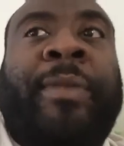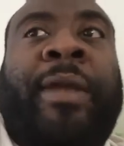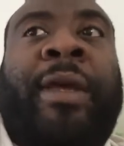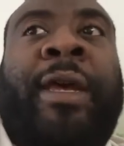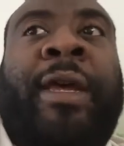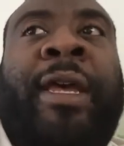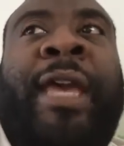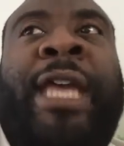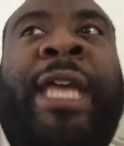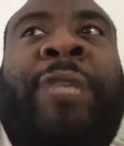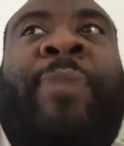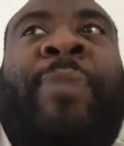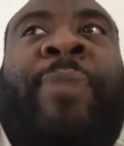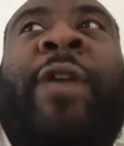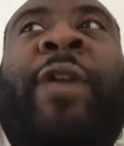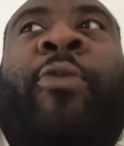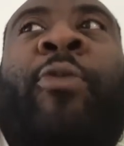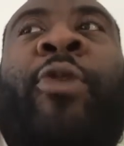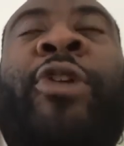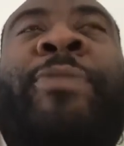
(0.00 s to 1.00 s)
Was
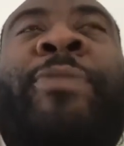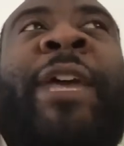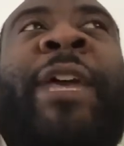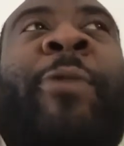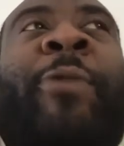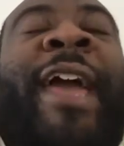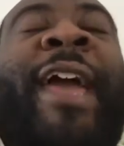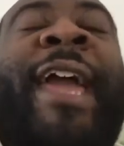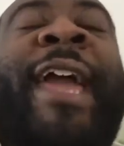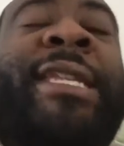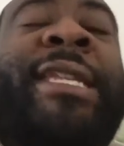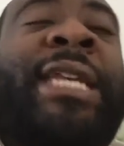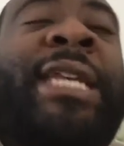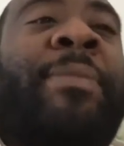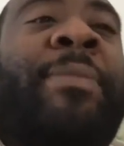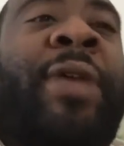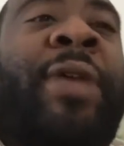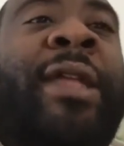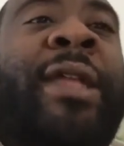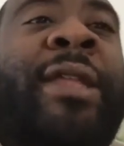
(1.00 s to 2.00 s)
making what, $18
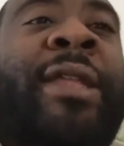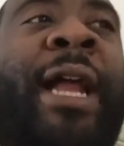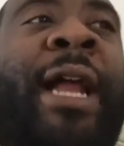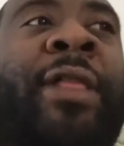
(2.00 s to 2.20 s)
million